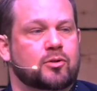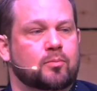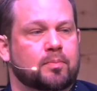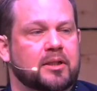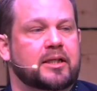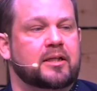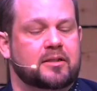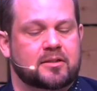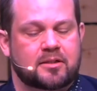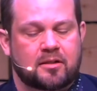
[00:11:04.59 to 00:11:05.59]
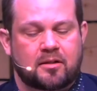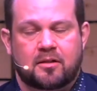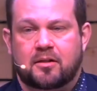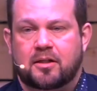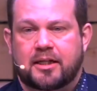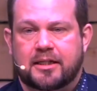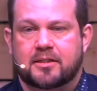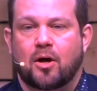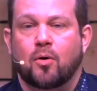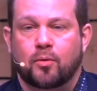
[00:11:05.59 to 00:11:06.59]
please his
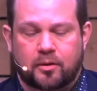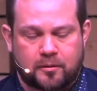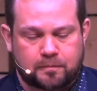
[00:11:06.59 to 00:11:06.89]
owner."